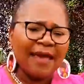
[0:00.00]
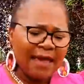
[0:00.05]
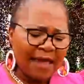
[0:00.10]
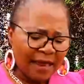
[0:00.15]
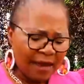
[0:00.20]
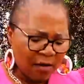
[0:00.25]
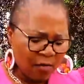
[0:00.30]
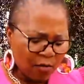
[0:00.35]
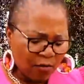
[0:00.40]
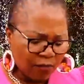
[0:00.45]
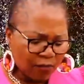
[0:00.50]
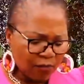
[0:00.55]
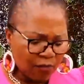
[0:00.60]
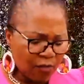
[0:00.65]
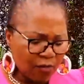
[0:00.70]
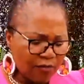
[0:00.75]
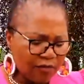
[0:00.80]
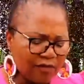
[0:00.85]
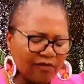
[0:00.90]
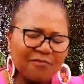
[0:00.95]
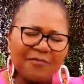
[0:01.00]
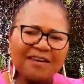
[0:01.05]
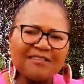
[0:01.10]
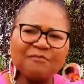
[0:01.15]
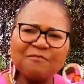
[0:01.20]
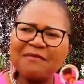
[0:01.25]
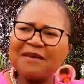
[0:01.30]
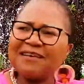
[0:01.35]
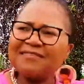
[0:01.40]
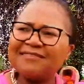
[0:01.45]
And also there's much
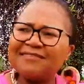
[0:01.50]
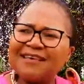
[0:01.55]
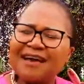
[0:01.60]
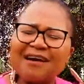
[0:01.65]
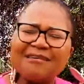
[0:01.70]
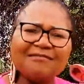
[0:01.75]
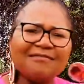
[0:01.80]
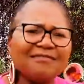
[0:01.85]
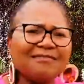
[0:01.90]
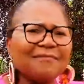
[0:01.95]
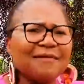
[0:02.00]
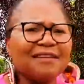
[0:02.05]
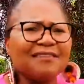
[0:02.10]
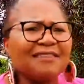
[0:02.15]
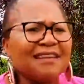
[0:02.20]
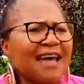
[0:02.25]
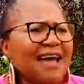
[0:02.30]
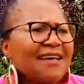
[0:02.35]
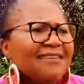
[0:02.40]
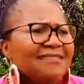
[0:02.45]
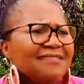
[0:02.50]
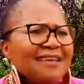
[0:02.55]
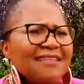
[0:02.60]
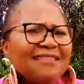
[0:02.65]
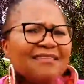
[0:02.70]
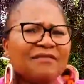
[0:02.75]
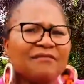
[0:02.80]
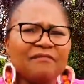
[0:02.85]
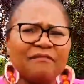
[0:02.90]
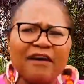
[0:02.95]
space. The house is much nicer.
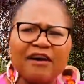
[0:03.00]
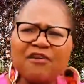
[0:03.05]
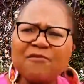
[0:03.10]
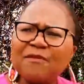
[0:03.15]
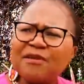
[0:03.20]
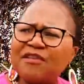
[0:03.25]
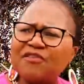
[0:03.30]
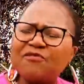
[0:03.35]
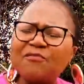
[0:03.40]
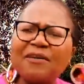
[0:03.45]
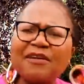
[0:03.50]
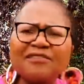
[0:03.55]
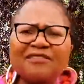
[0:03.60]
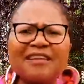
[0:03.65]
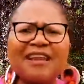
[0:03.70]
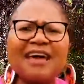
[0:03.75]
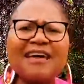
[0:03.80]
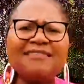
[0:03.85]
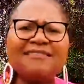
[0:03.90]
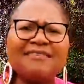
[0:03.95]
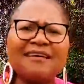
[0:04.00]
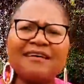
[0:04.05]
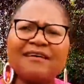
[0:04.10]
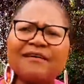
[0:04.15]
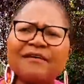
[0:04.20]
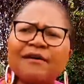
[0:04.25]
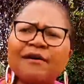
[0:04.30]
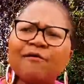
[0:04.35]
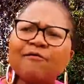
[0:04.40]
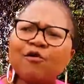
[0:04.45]
The environment is much nicer
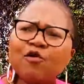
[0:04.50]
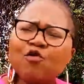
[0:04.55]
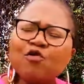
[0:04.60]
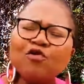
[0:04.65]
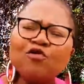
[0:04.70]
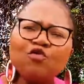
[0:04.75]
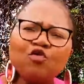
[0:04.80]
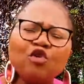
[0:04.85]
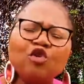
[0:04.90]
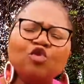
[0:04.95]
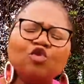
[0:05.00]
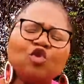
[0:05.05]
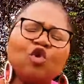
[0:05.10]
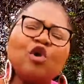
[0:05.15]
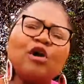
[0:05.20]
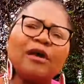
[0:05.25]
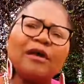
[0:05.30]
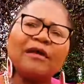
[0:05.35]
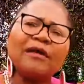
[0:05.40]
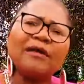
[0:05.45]
for you to enjoy.